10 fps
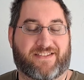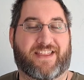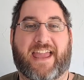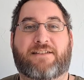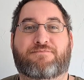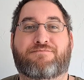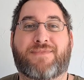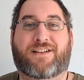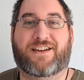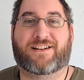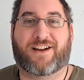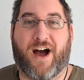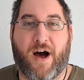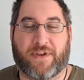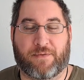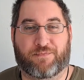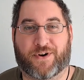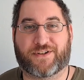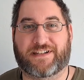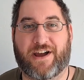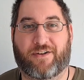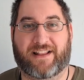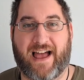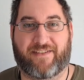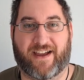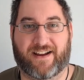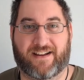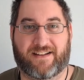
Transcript: The 8 million kami burst out laughing.